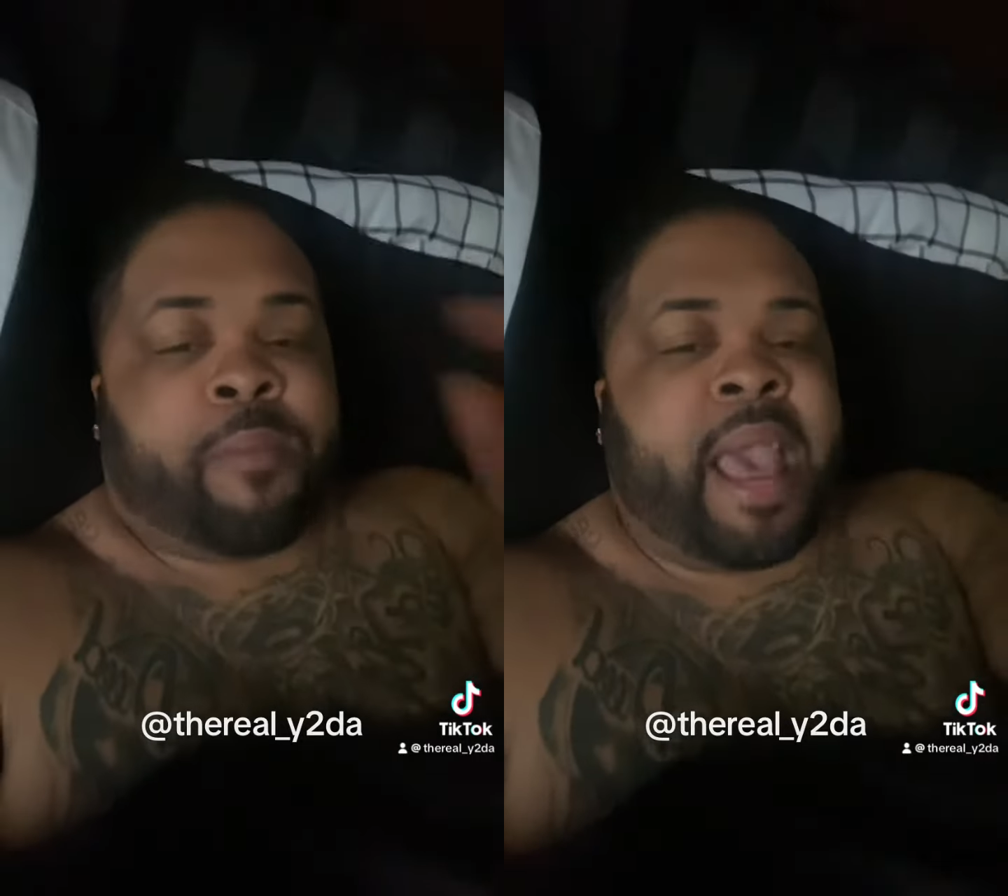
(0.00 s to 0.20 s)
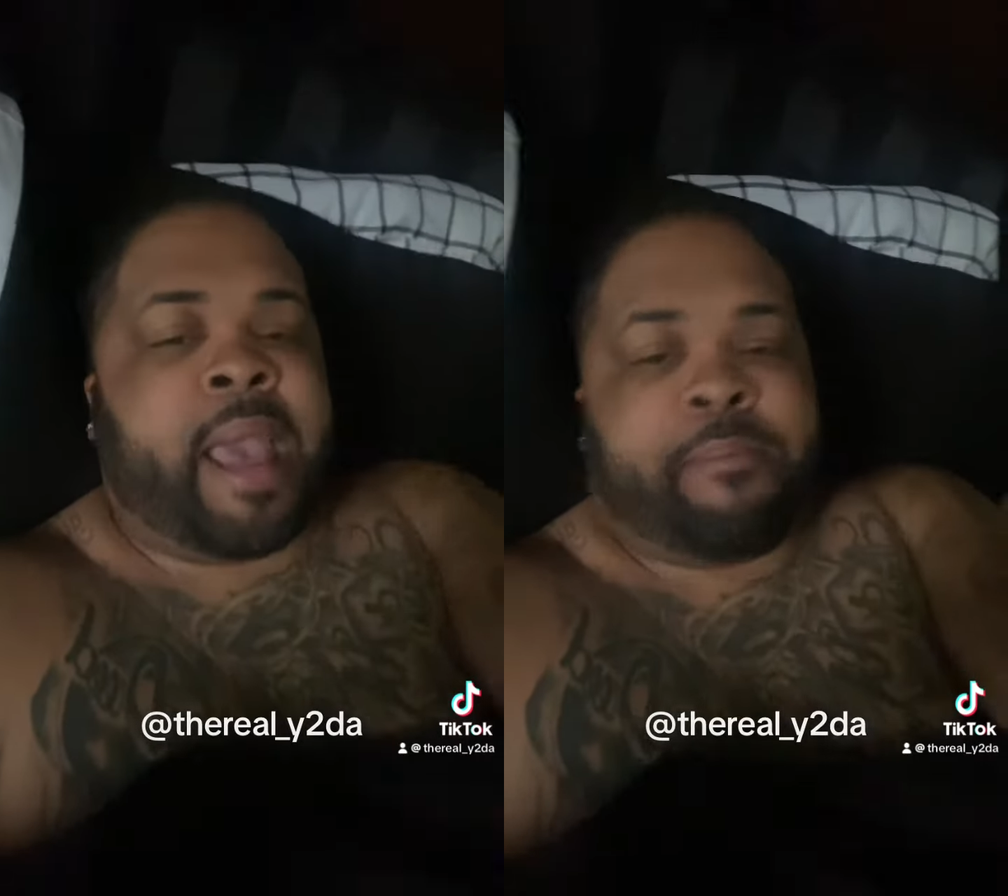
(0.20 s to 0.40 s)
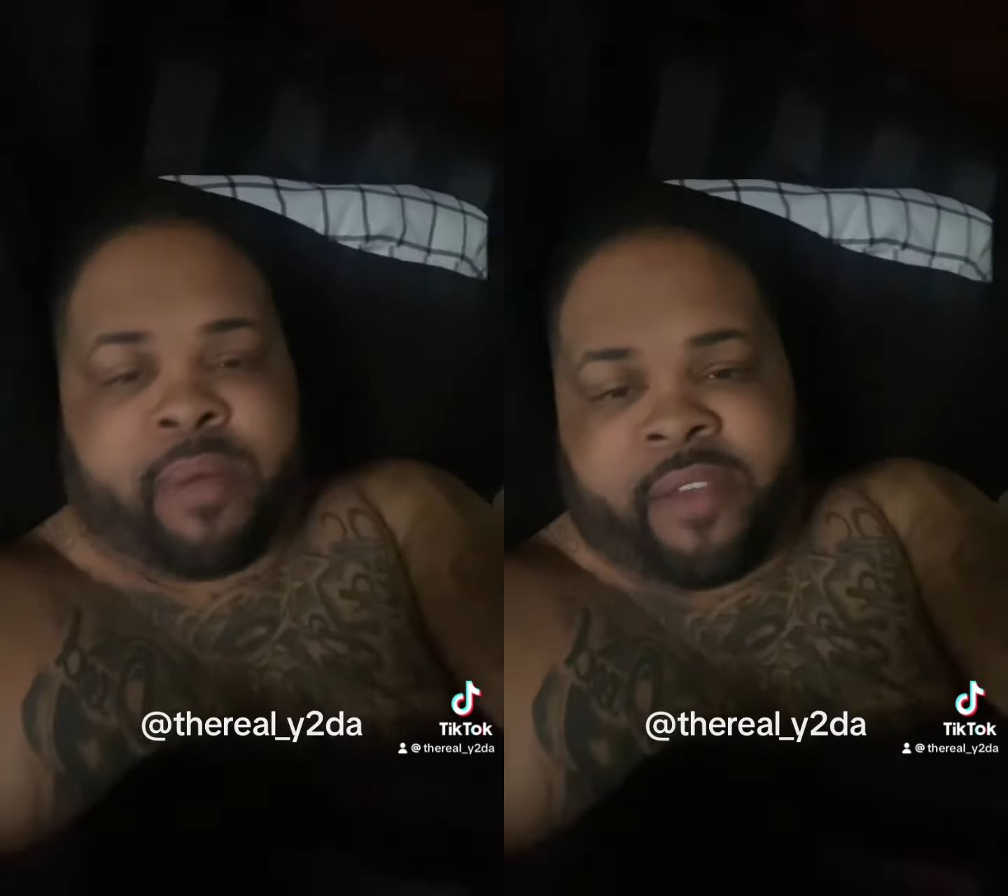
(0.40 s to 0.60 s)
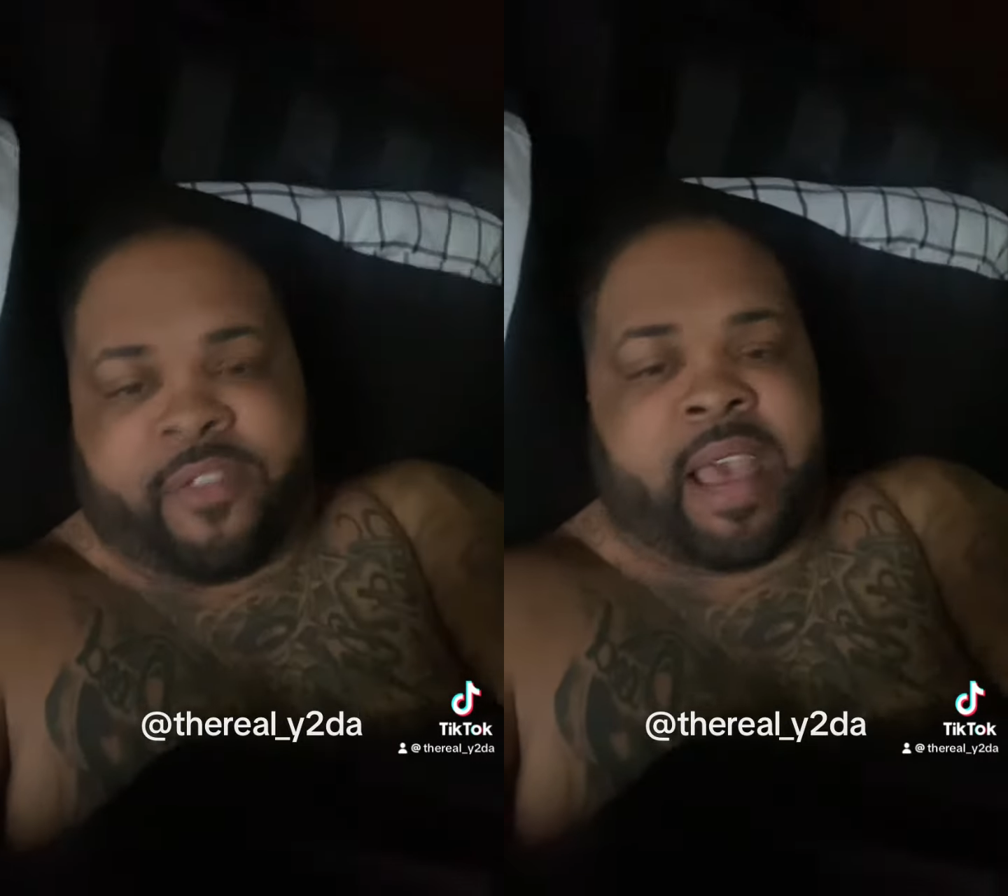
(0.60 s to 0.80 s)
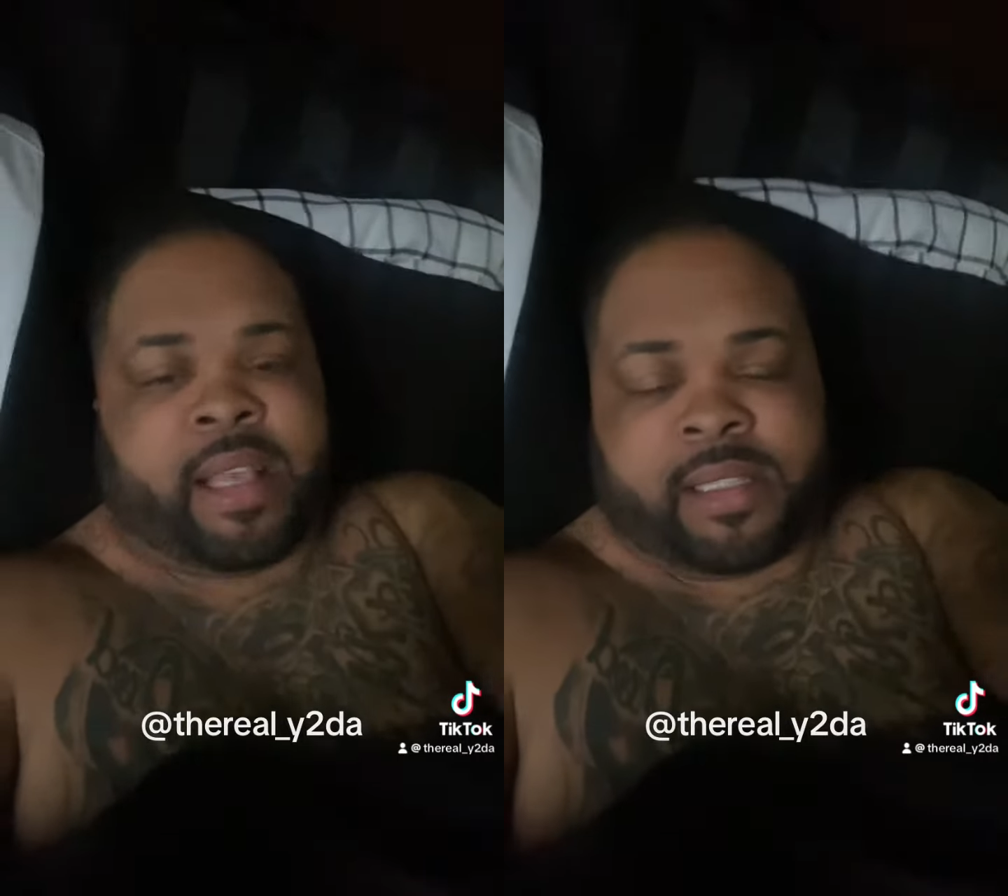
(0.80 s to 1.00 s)
bad breath
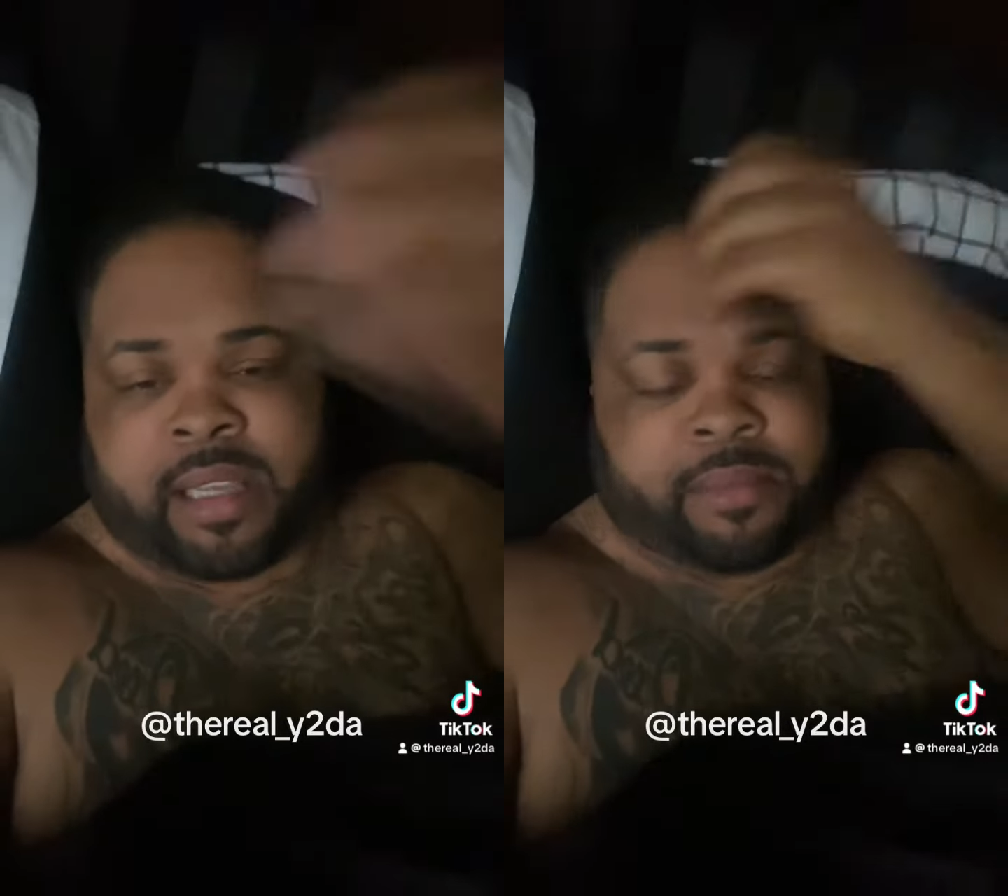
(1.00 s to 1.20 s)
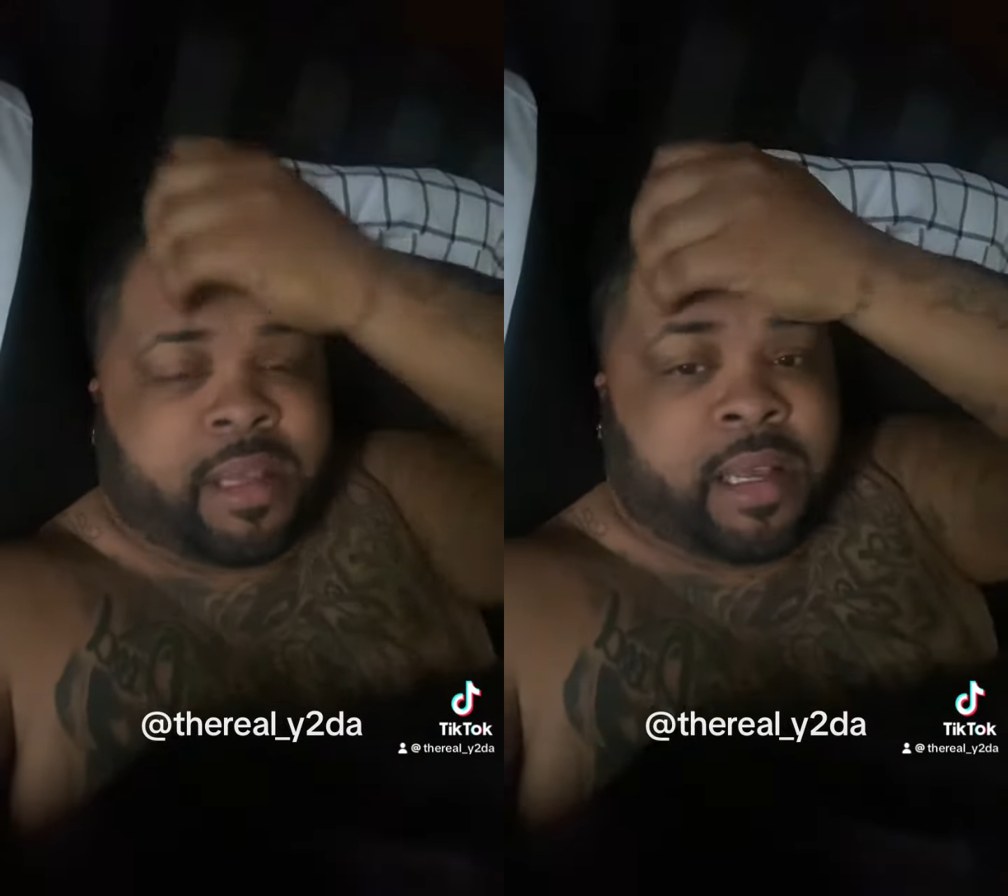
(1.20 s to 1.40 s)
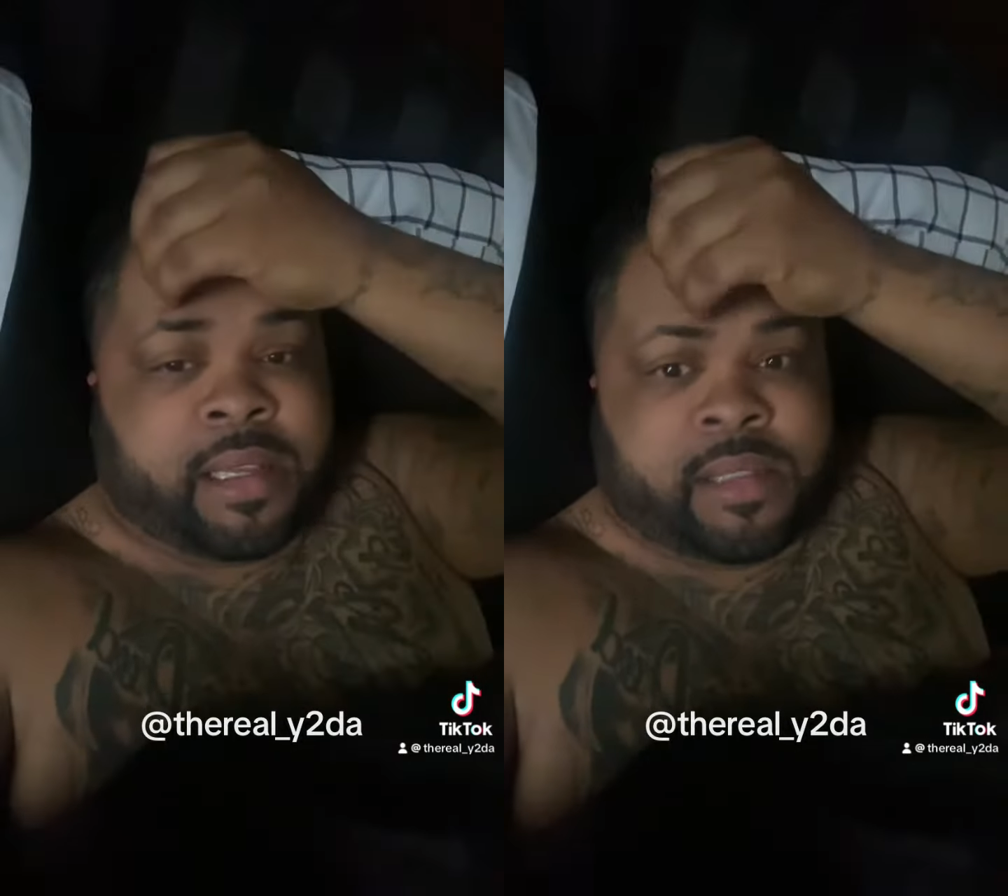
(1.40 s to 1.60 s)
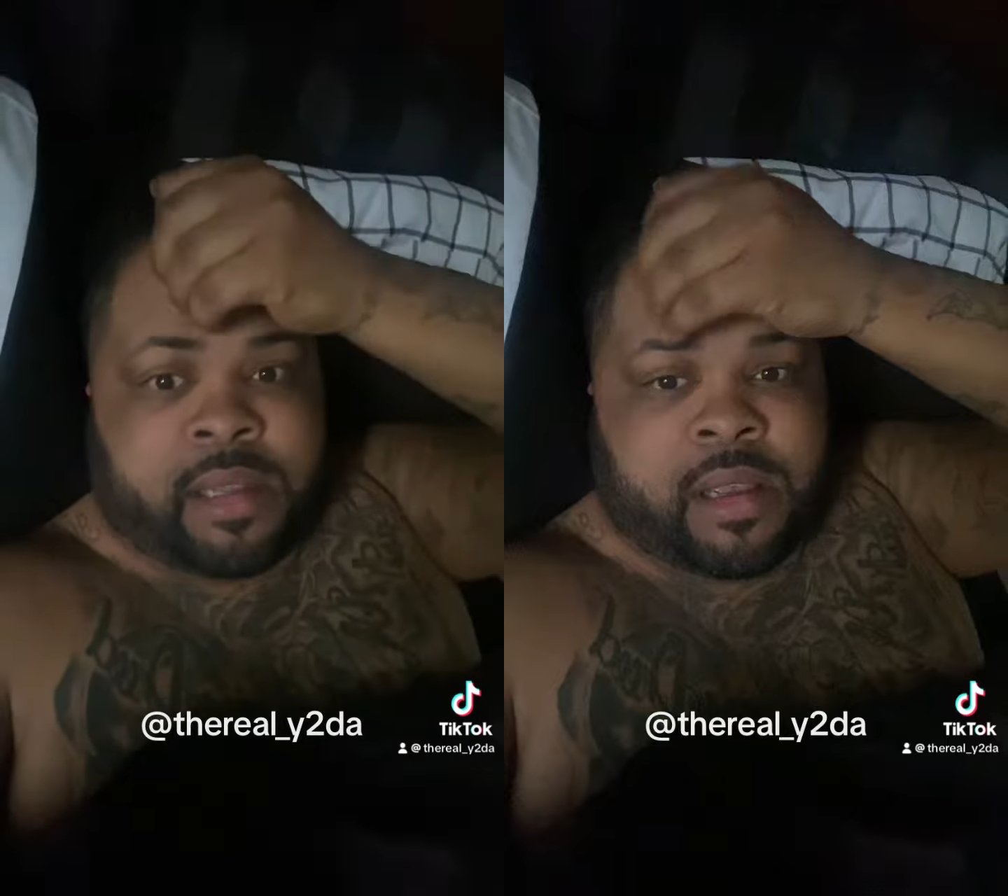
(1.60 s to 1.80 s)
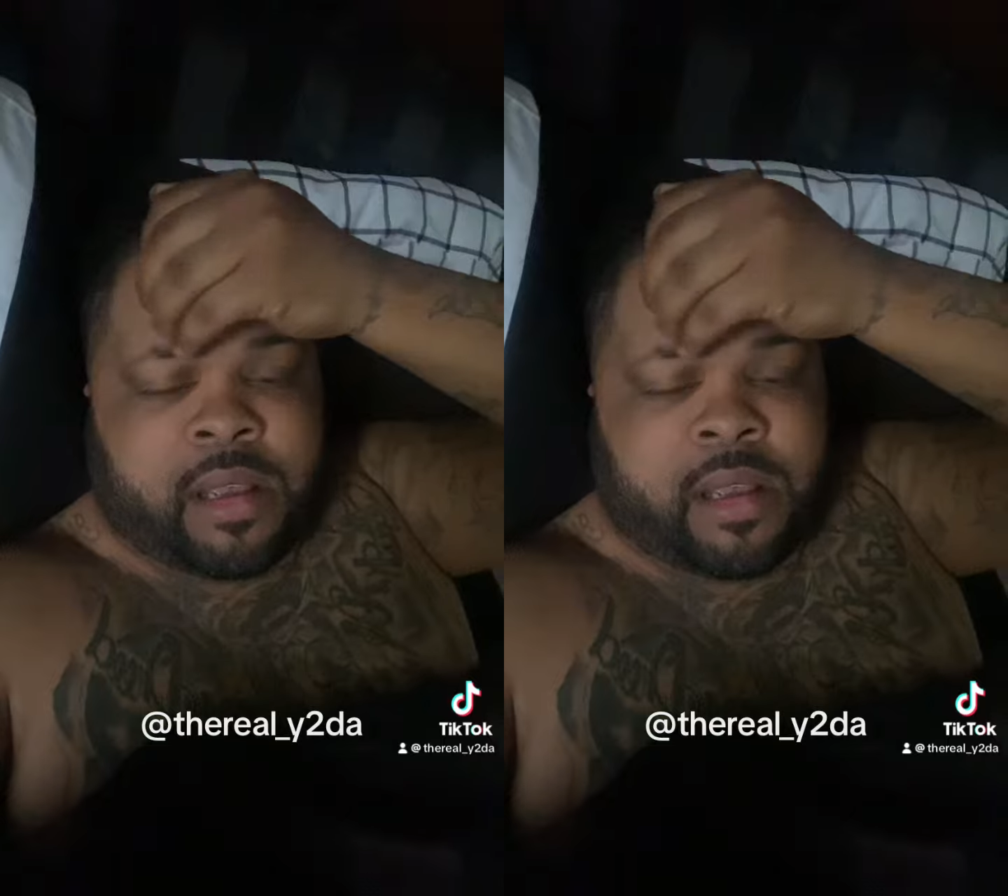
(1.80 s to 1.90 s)
ass up, cuz.